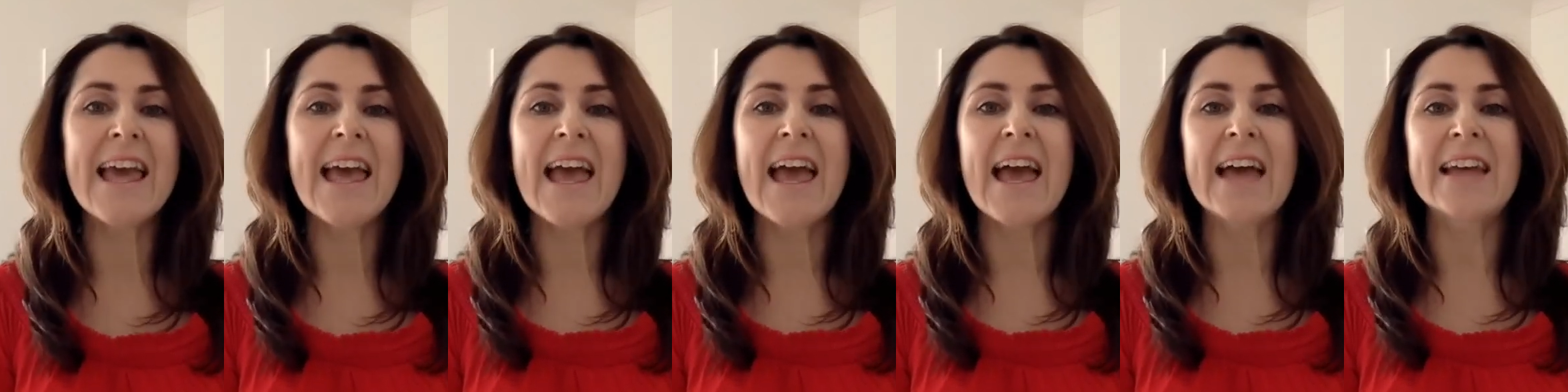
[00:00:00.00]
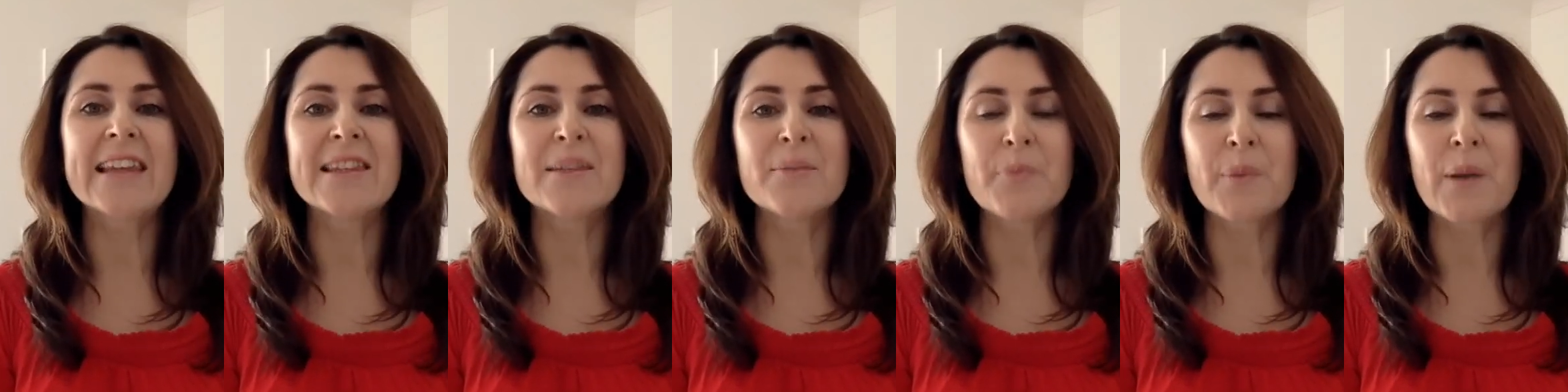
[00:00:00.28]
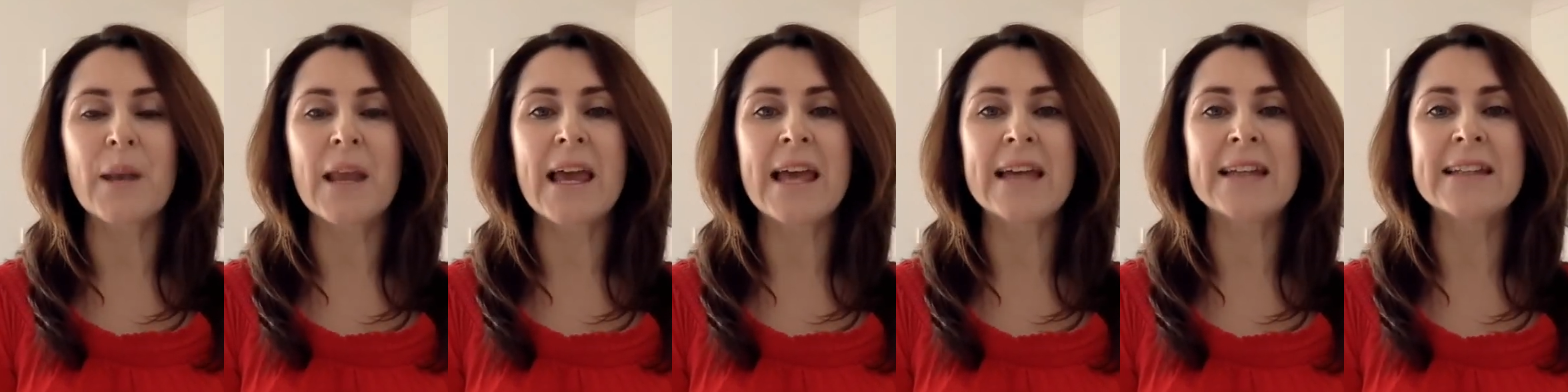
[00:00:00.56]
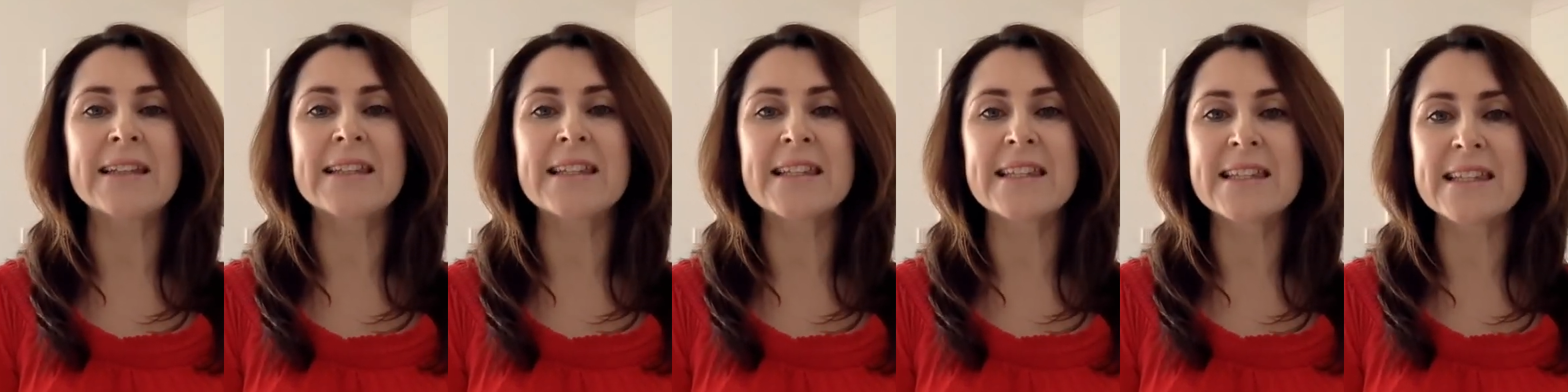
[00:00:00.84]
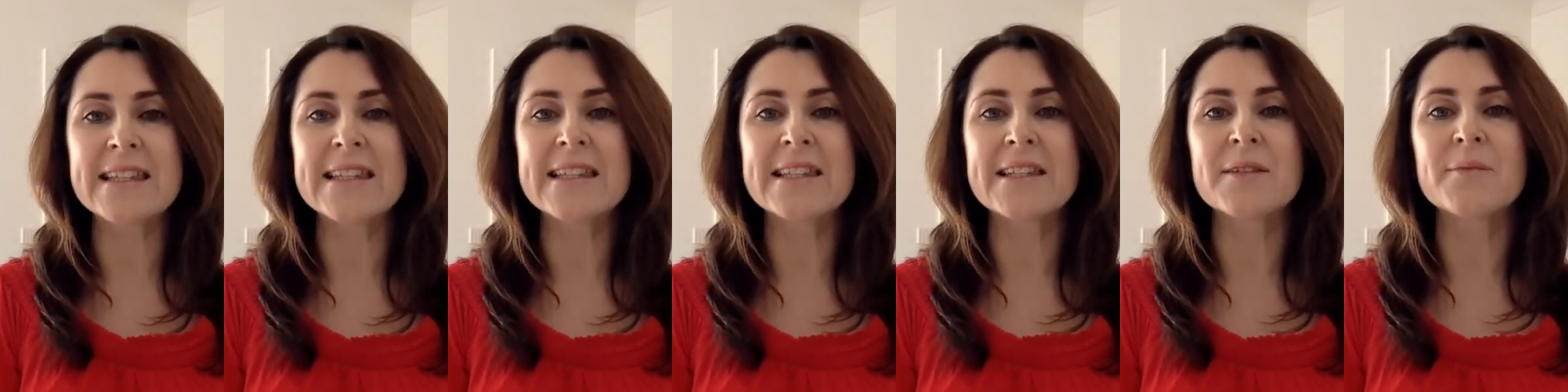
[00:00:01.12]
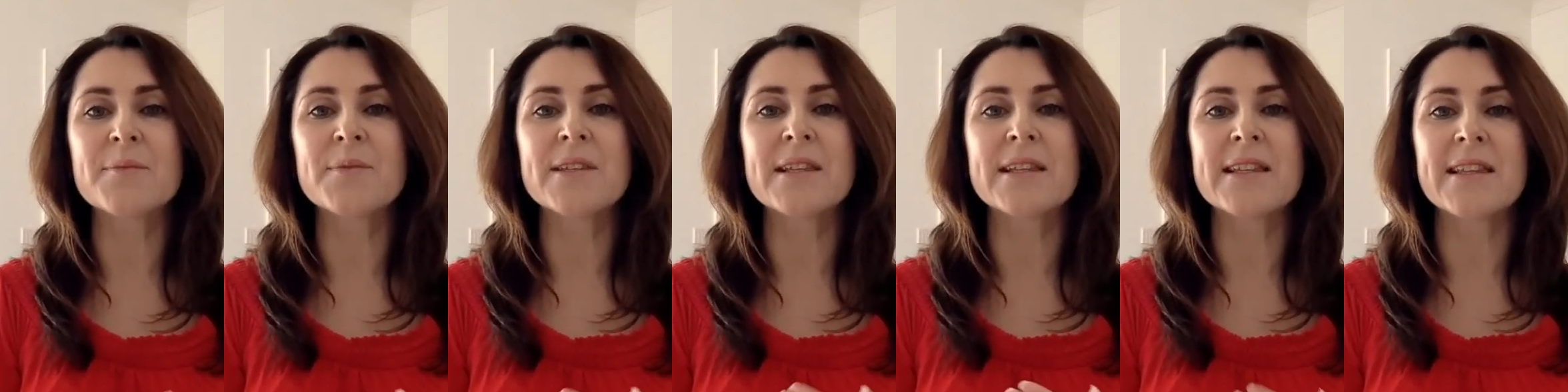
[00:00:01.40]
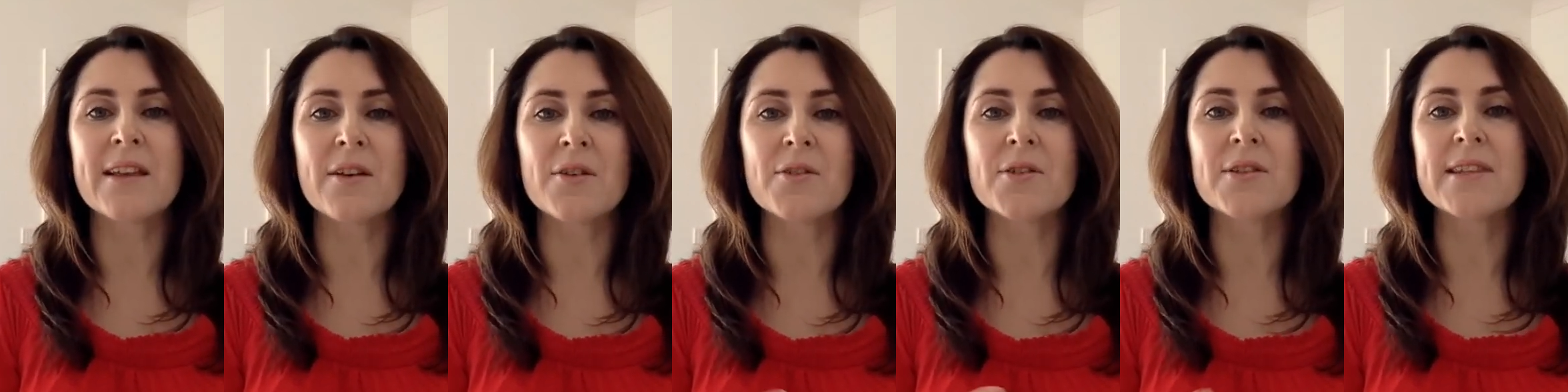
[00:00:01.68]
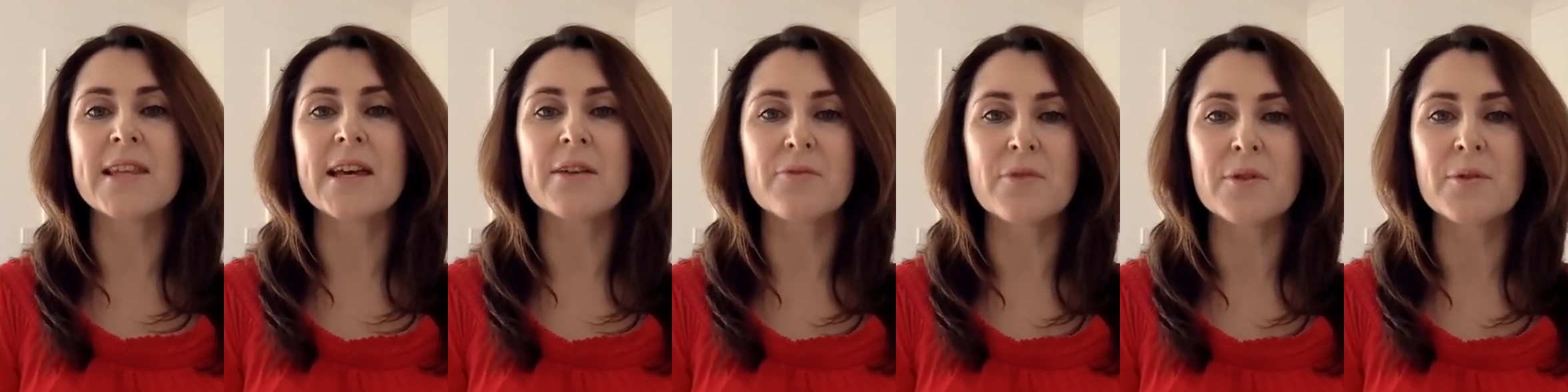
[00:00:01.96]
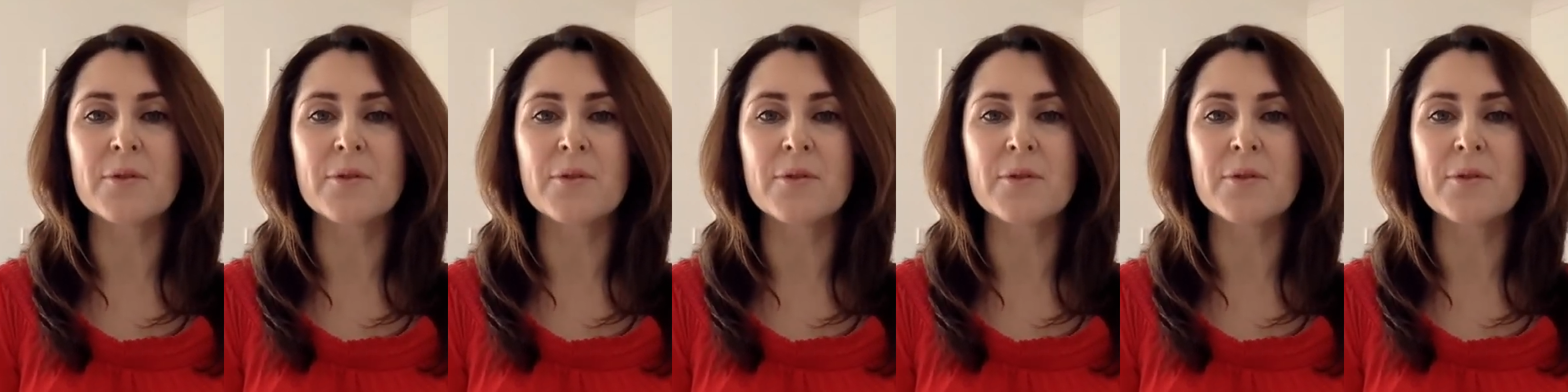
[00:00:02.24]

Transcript: and the plan and the systems and that